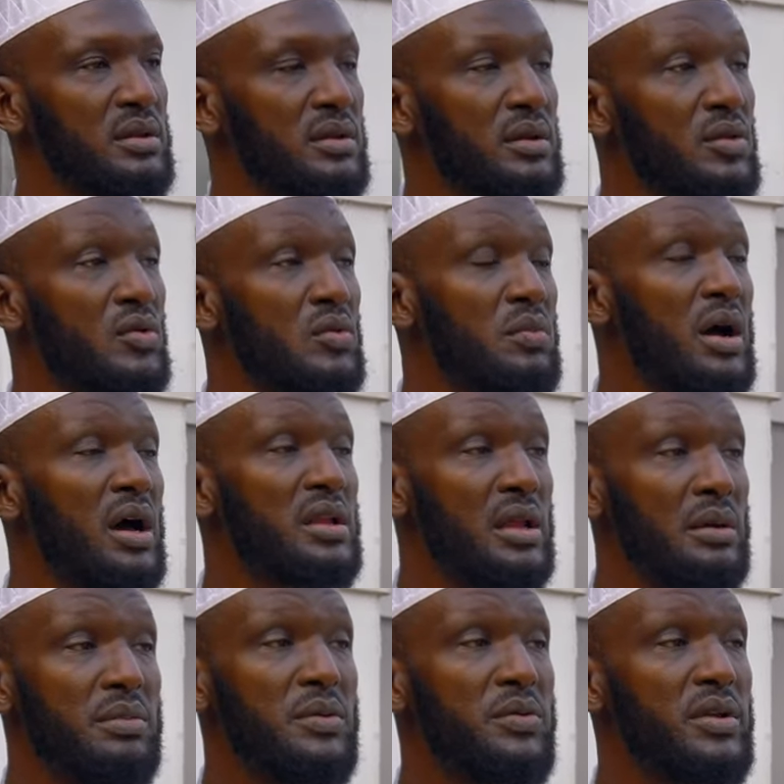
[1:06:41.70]
This woman has
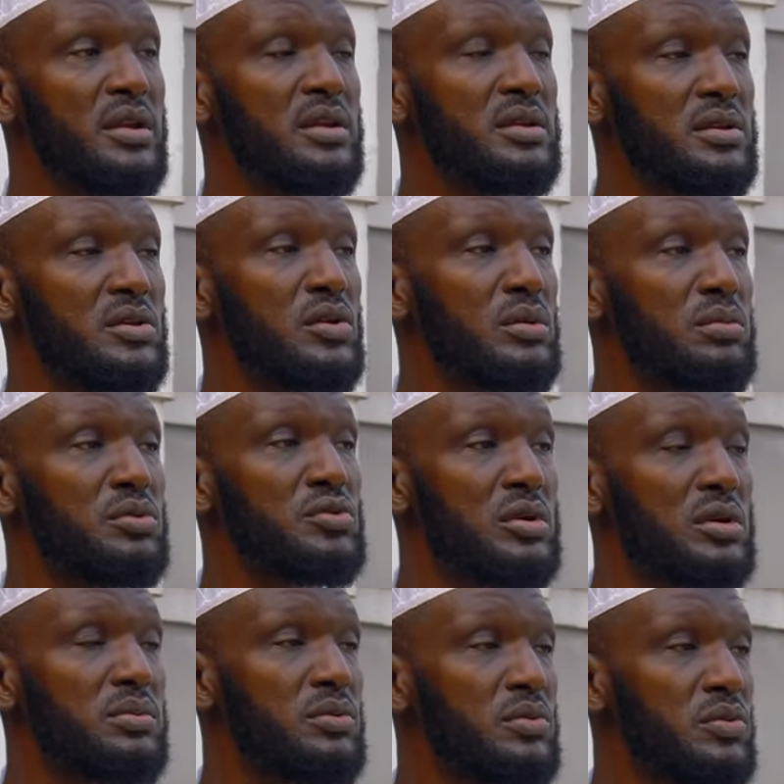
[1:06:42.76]
a beautiful name to
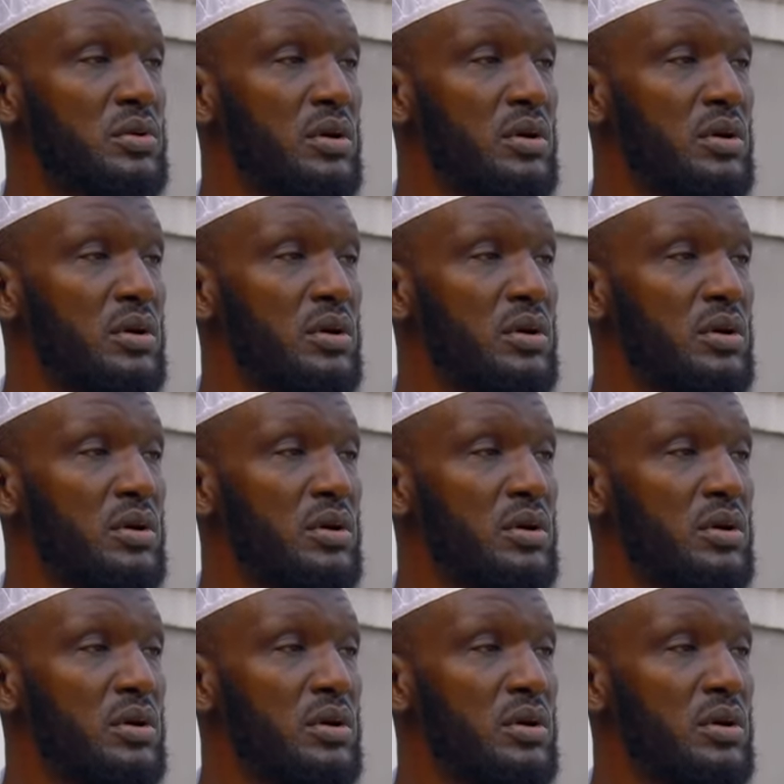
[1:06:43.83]
trouble.